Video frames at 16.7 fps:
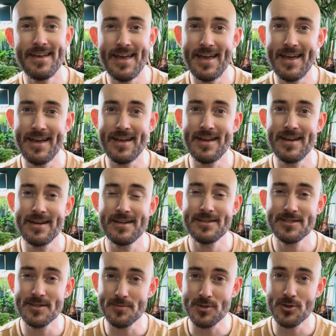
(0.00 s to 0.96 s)
and
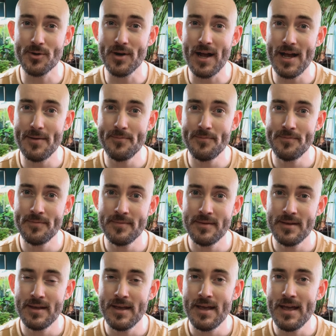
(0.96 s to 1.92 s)
subscribe.
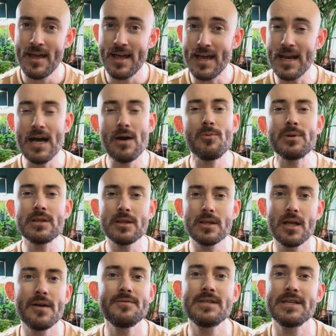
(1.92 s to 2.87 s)
And I would
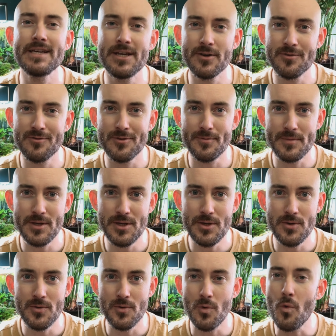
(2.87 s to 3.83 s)
love to hear from
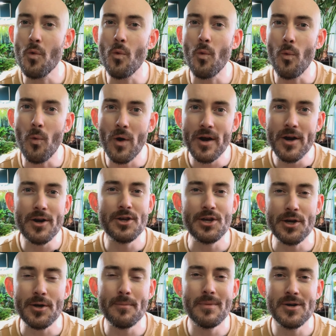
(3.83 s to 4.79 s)
you. What are
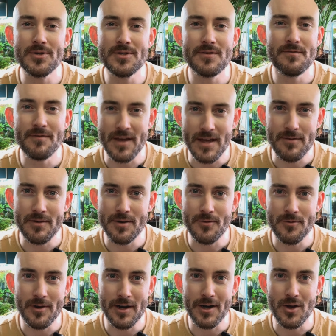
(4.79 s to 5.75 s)
your most favorite
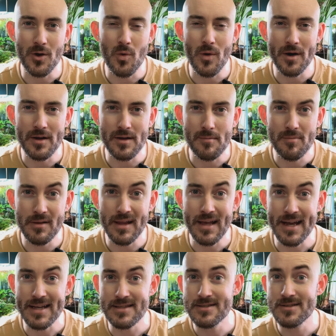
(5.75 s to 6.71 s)
red aquarium
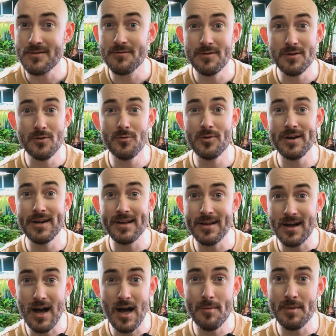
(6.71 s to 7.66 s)
plants? Feel free to
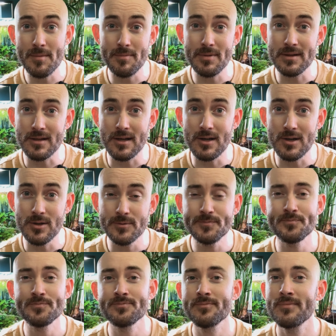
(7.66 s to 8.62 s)
comment below.
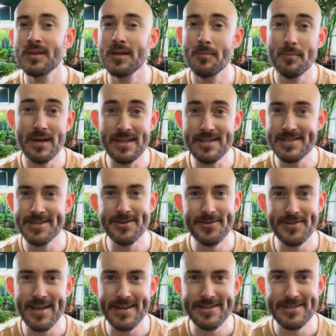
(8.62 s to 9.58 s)
But until
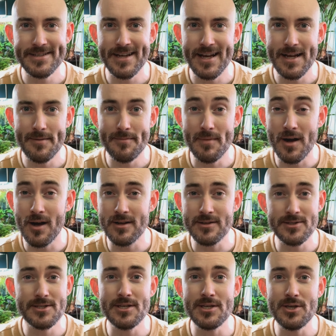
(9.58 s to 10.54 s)
next time, I'll
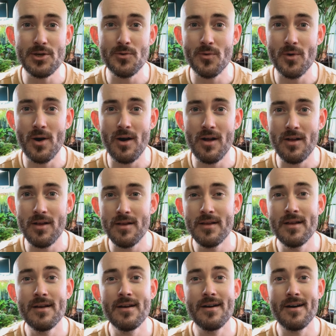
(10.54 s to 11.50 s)
see you all
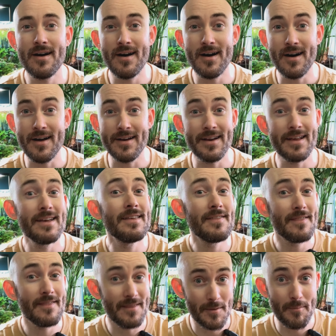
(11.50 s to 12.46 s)
on
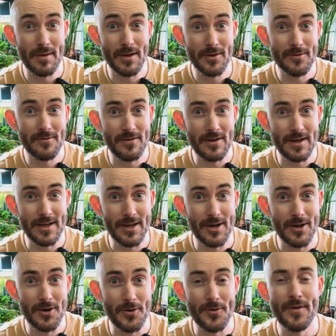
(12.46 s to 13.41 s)
the build
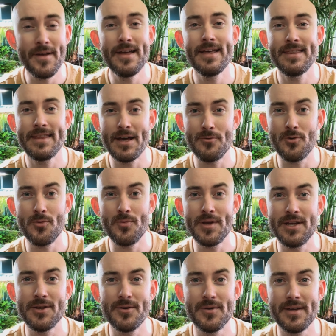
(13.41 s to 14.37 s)
video that we'll be
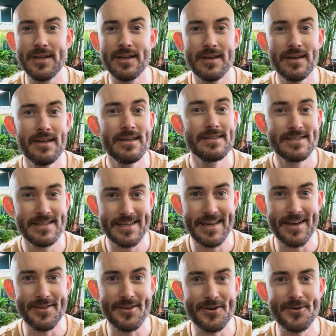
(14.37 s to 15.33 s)
doing
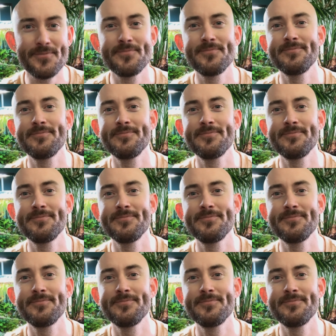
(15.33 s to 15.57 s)
together.